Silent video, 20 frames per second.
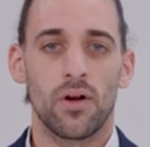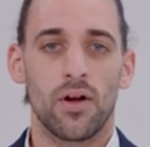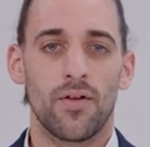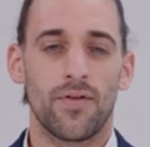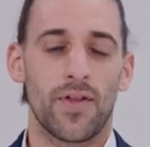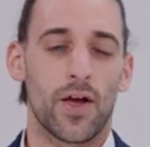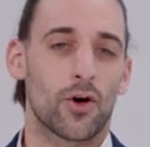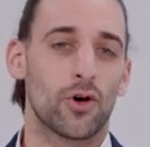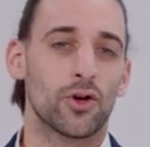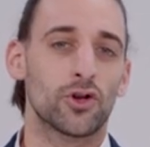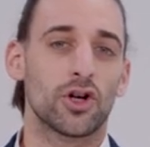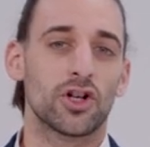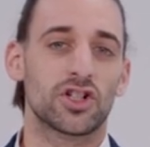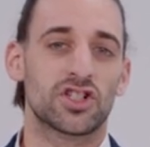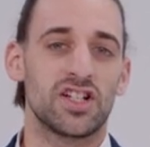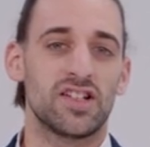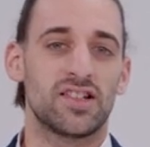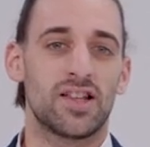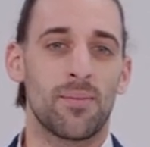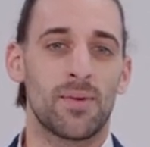The control
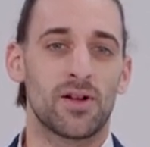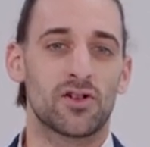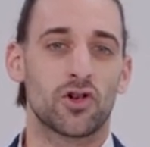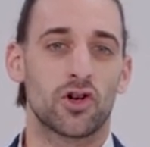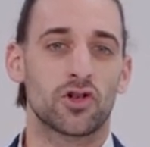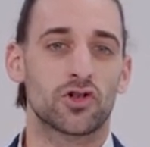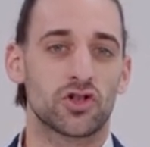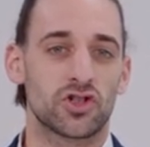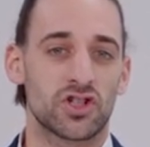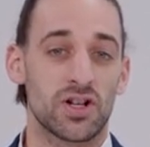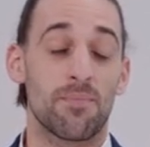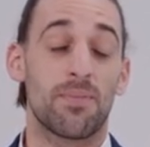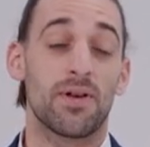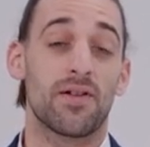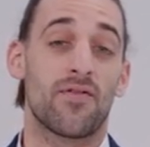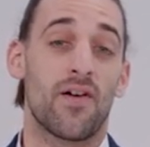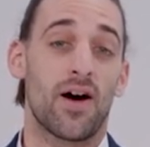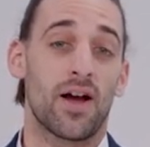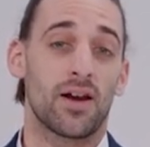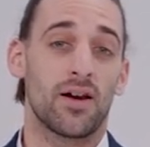system is also
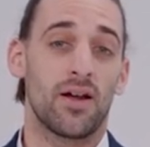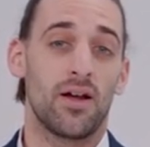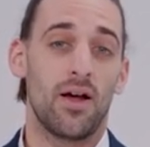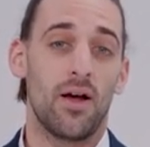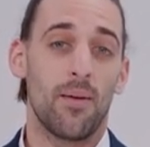simplified